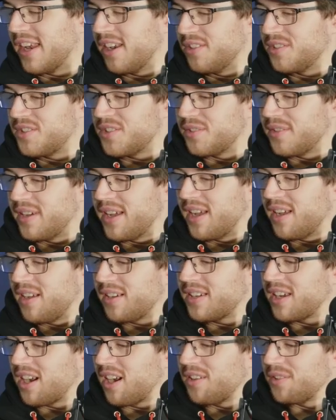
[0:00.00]
on to our
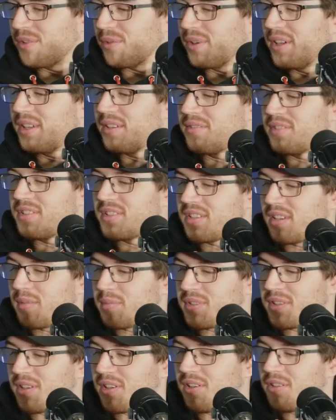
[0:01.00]
car of the week for this
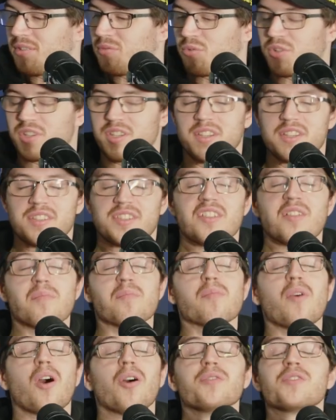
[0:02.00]
episode, which is the
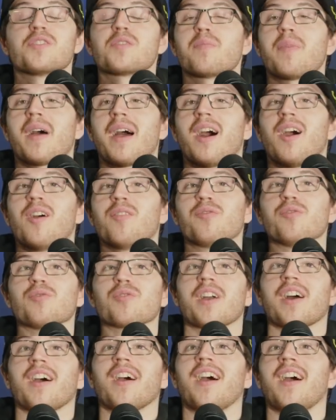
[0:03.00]
most powerful
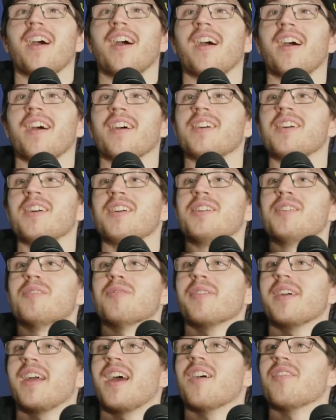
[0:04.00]
car
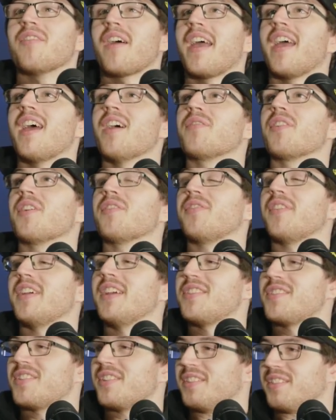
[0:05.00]
we have ever
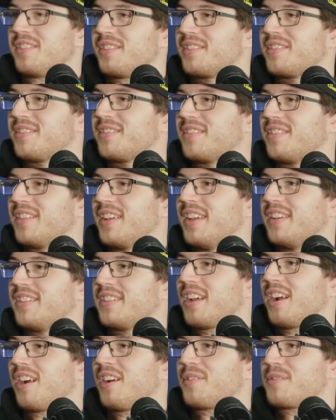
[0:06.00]
featured in
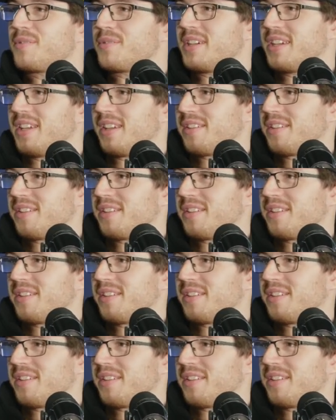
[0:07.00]
car of the week.